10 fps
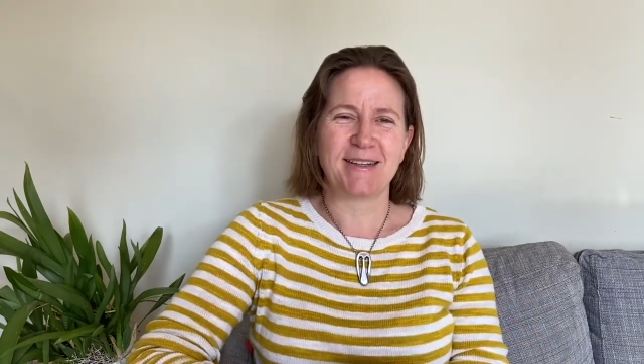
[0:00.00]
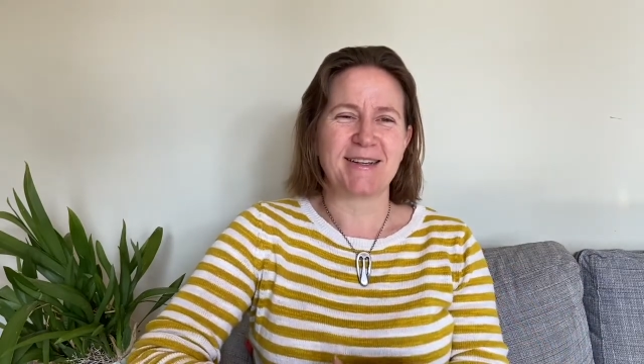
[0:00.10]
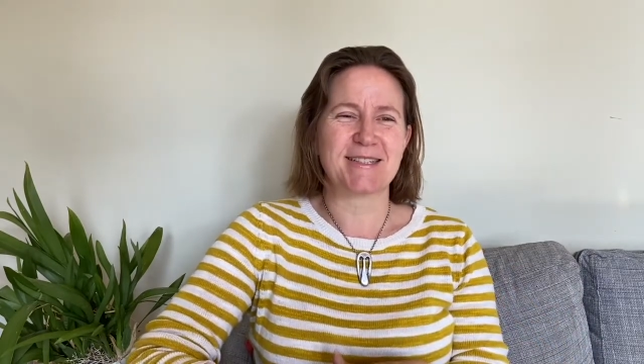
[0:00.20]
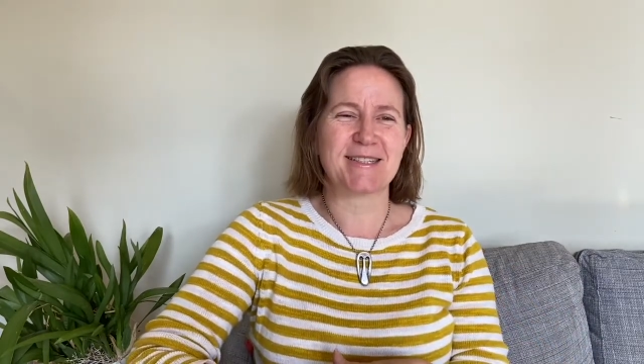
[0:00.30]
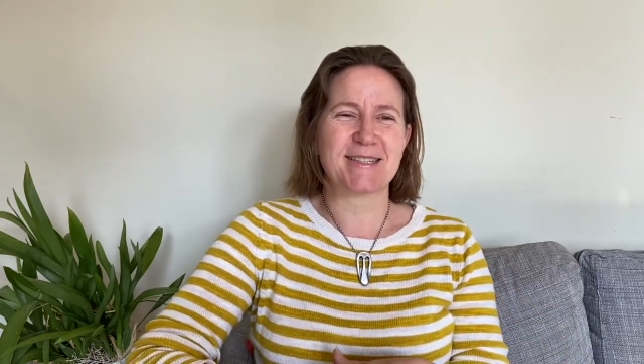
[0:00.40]

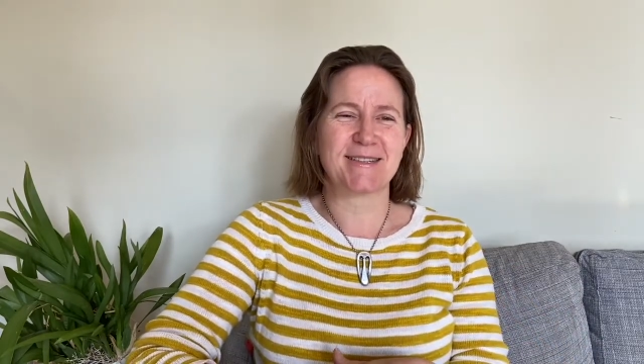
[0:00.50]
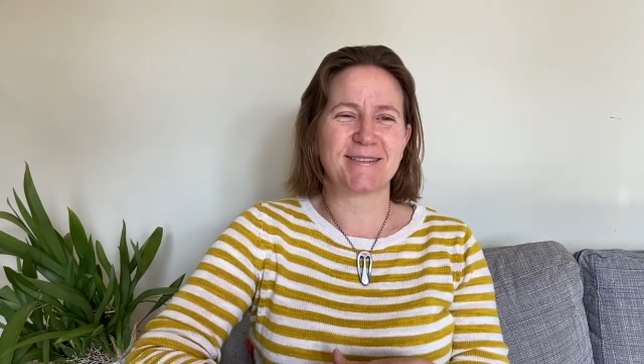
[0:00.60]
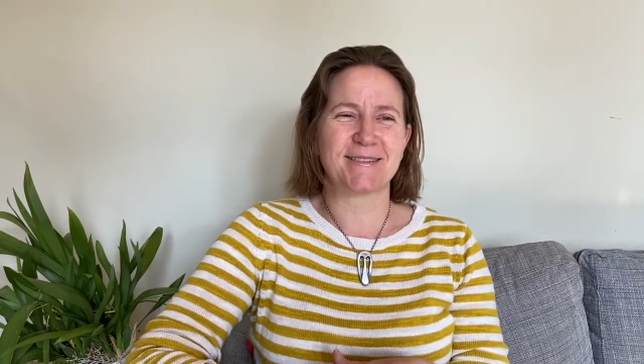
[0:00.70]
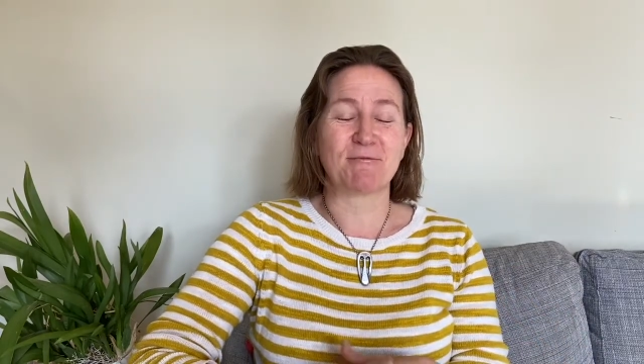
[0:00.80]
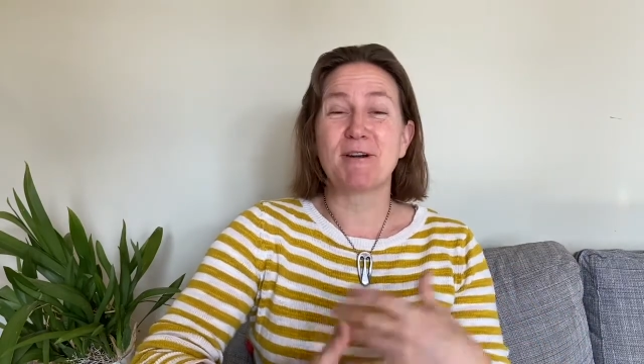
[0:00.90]
It's,
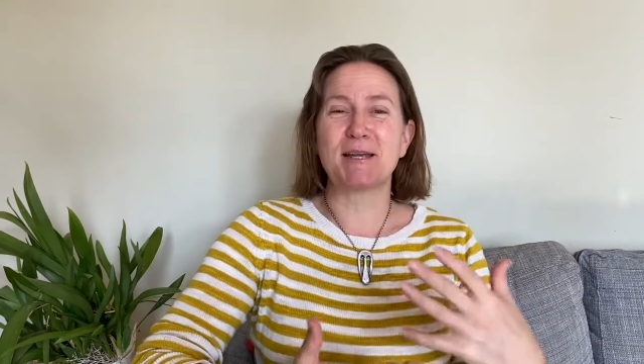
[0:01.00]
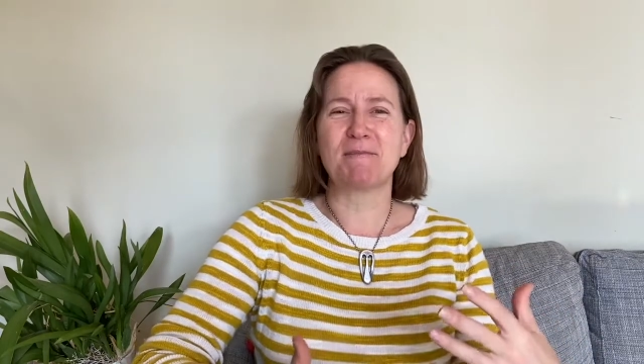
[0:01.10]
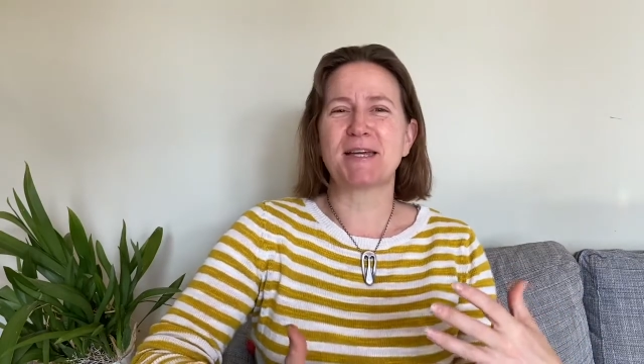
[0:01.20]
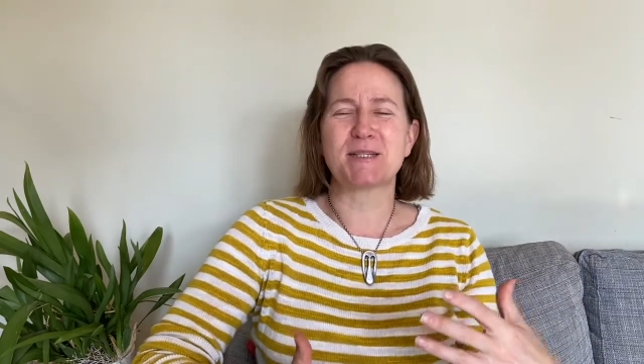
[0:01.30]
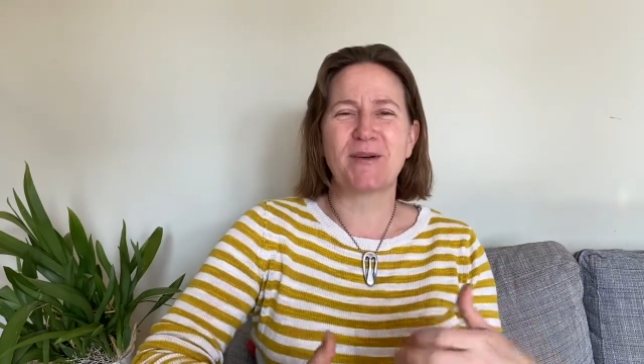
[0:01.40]
it really
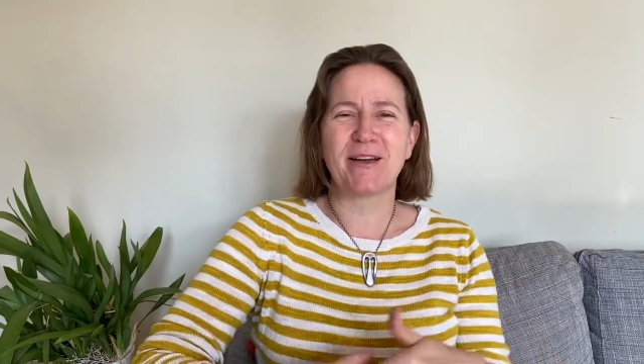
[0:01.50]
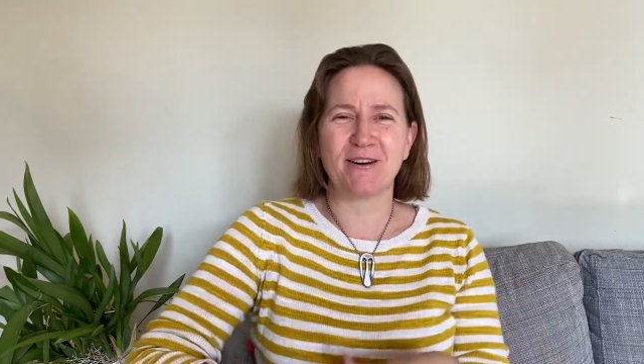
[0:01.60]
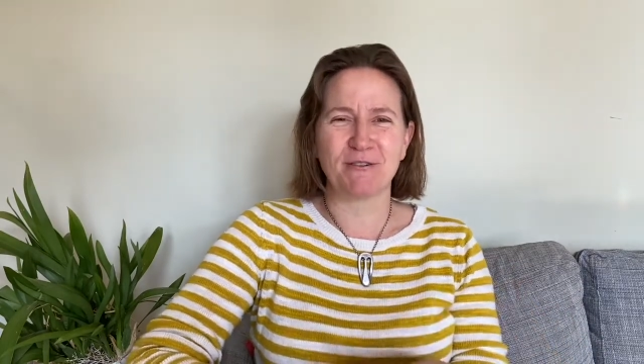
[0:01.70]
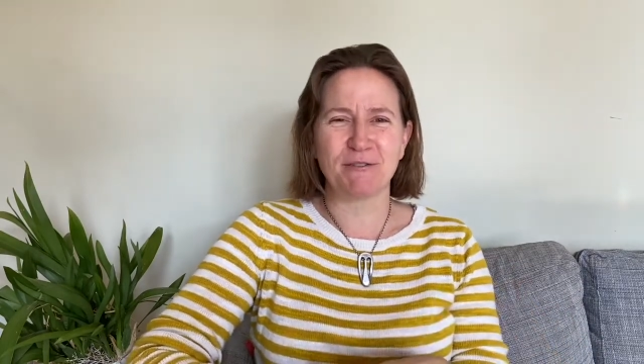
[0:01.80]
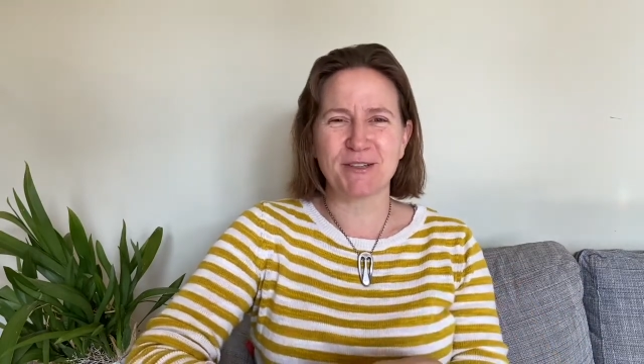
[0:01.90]
makes my
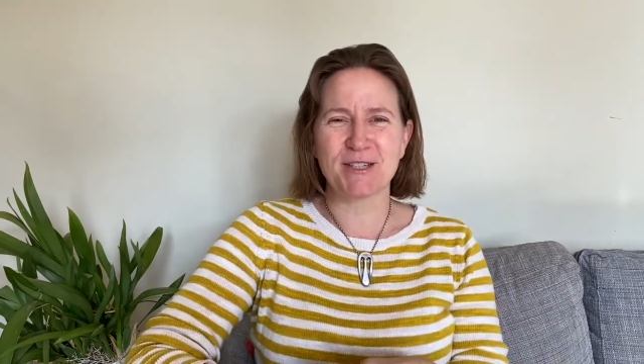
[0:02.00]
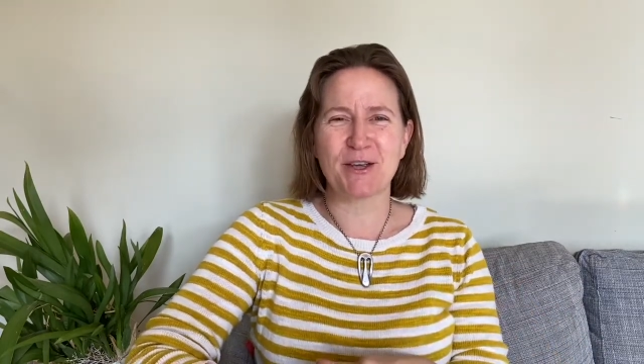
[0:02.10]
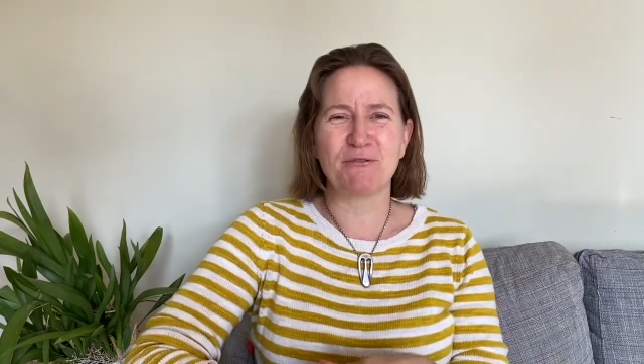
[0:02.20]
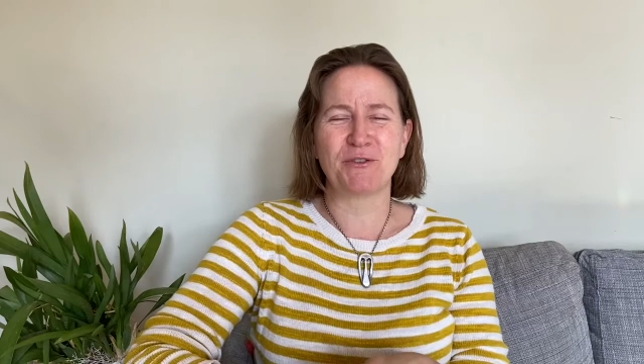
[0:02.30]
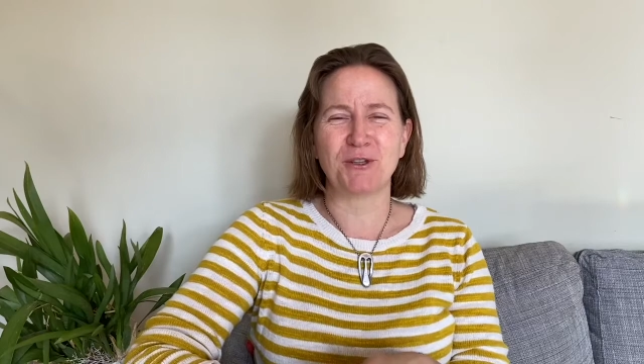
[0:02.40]
heart feel
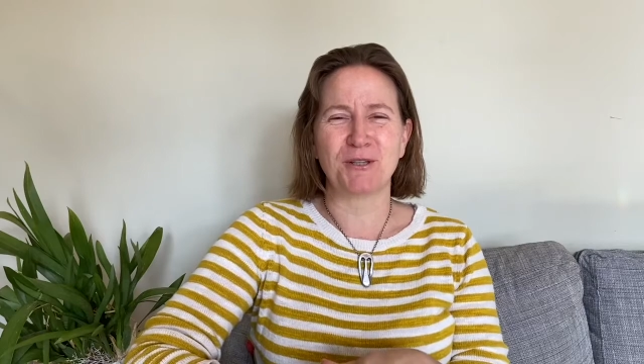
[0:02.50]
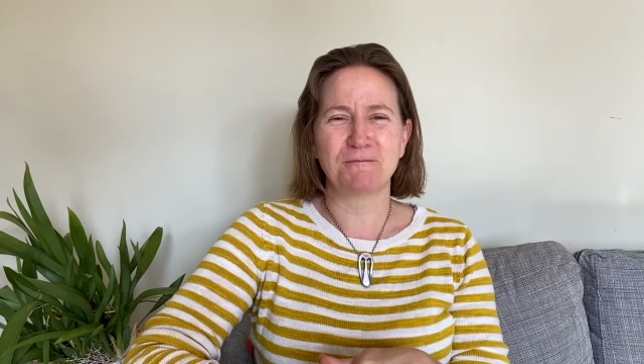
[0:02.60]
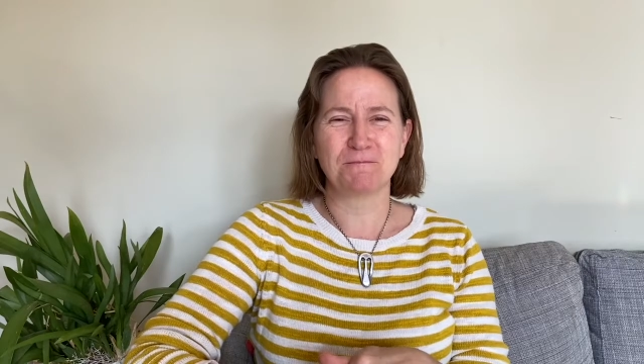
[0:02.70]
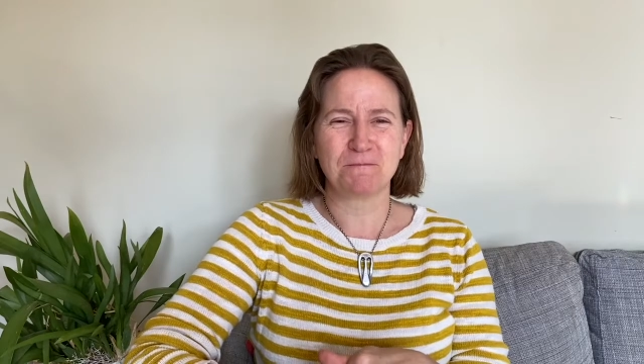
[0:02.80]
so full.